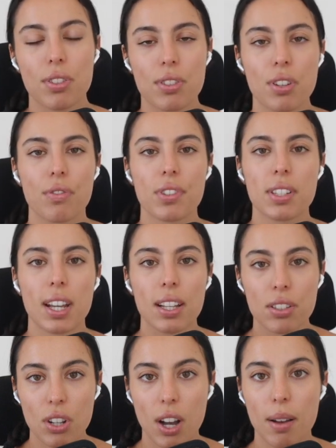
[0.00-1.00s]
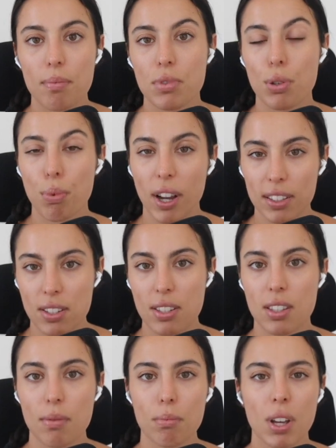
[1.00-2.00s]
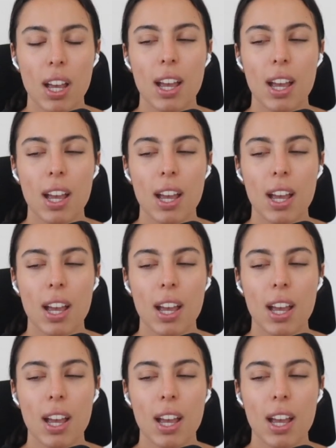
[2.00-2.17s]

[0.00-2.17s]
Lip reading: yourself and take time to practice them.